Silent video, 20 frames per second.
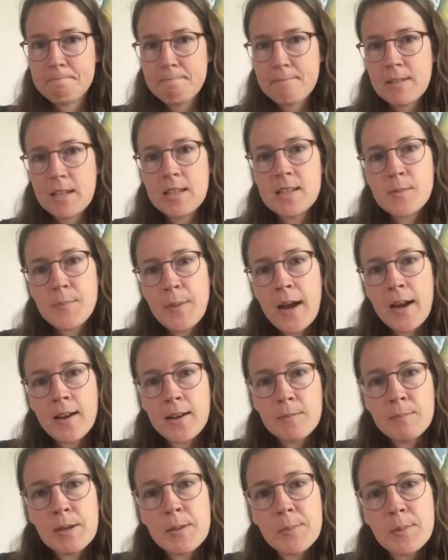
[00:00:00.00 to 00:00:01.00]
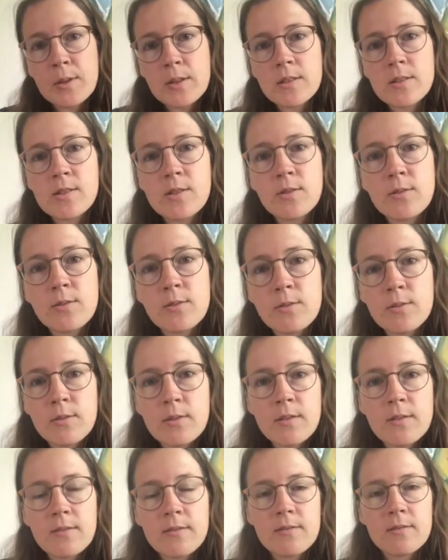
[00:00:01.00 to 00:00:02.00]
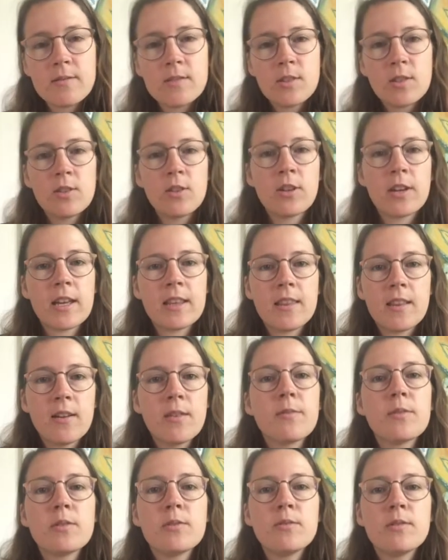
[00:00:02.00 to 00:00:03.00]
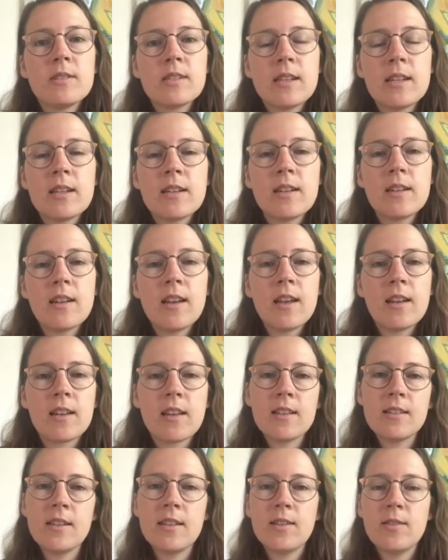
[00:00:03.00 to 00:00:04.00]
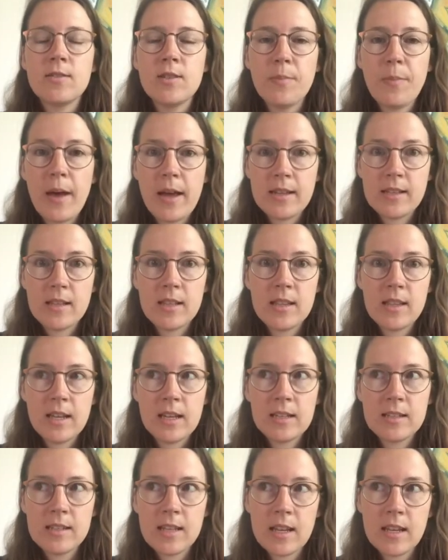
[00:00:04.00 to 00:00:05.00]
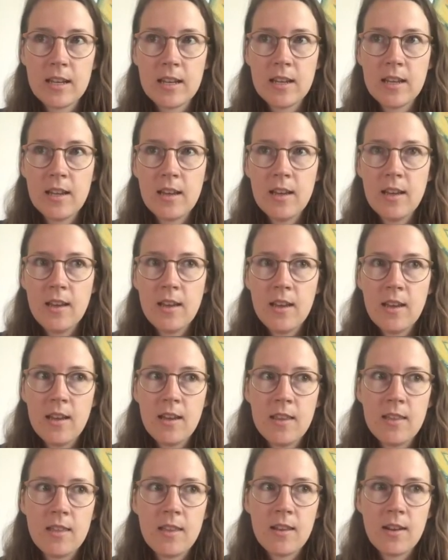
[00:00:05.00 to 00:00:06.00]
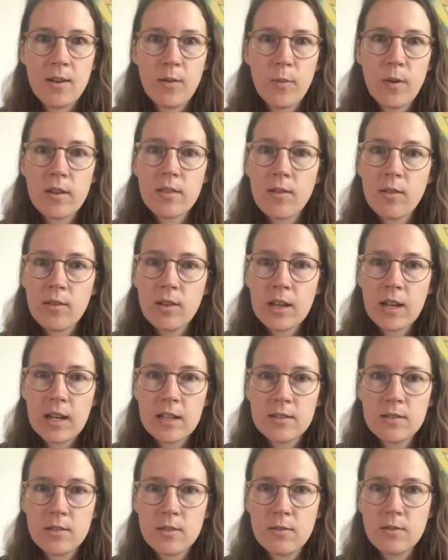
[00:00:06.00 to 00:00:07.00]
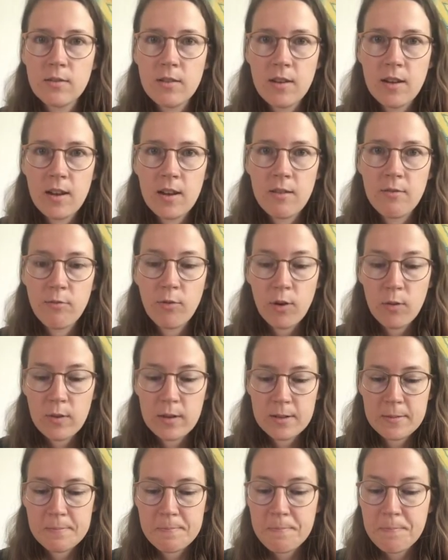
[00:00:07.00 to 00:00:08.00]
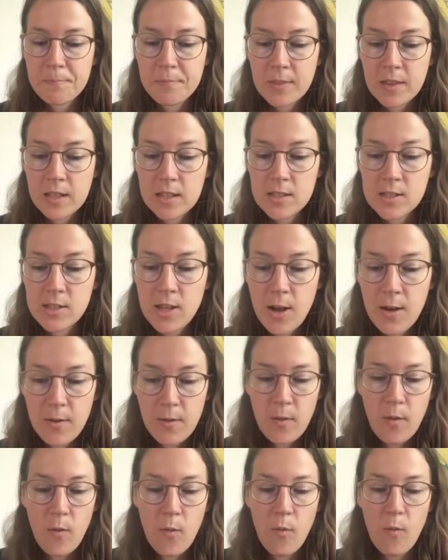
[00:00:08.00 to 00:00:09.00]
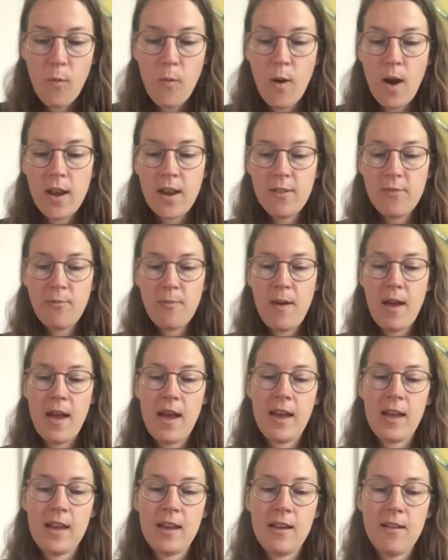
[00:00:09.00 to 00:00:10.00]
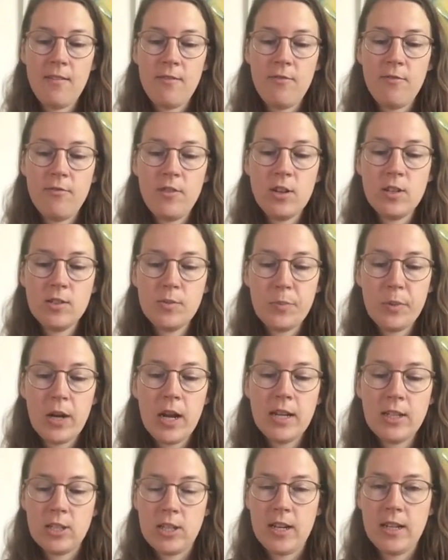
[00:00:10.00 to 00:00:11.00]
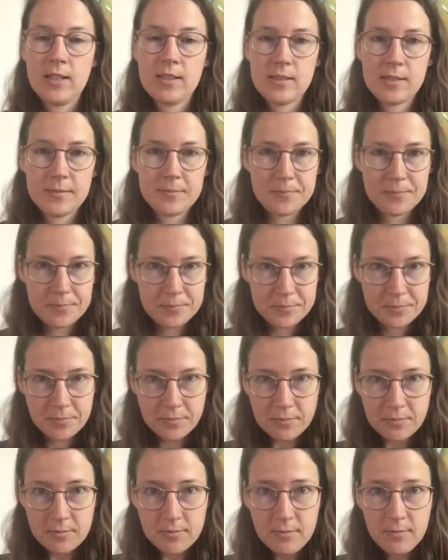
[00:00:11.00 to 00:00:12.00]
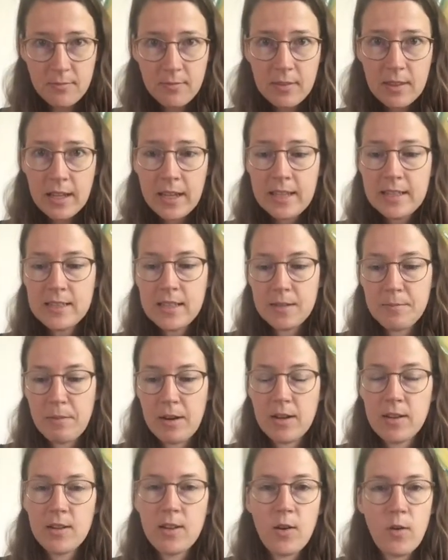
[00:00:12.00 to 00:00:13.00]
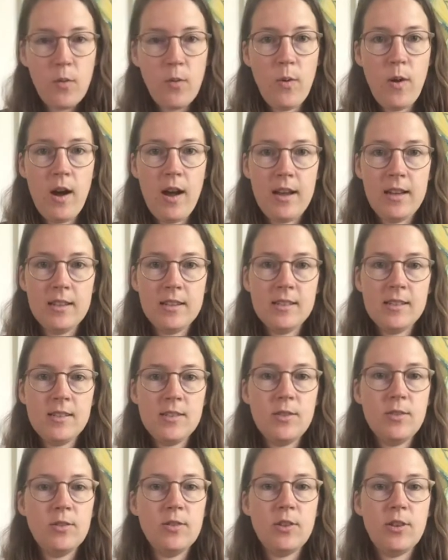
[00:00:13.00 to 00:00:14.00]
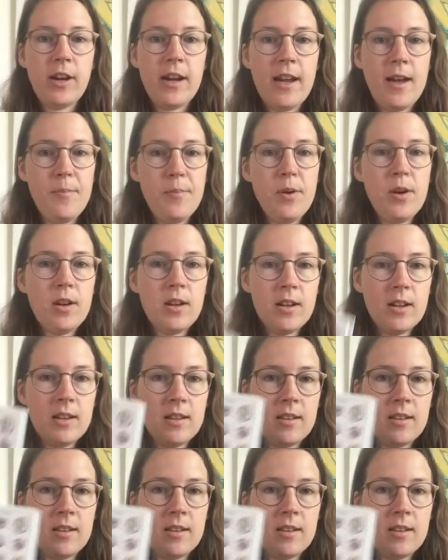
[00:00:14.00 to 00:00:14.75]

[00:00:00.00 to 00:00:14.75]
inspiring people to look at their roots and continue to pass the things that are worth holding on to forward. So one of my first projects in Denmark was to create a book